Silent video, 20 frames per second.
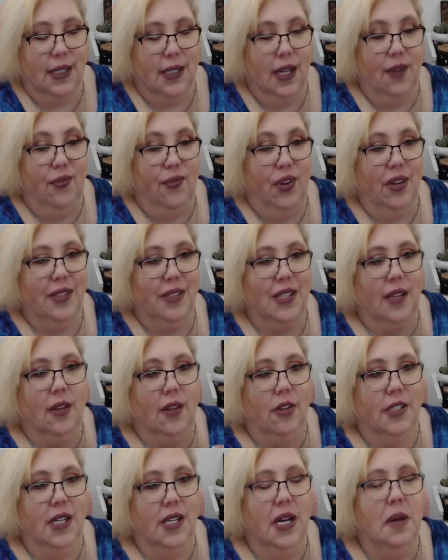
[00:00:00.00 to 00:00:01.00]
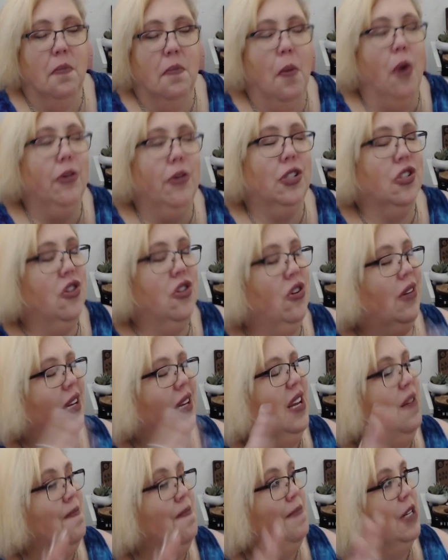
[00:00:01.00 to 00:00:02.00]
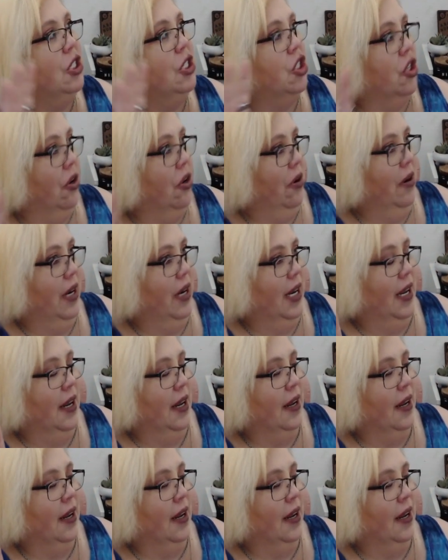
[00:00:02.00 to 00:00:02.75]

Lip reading: He feels that there's an emotional immaturity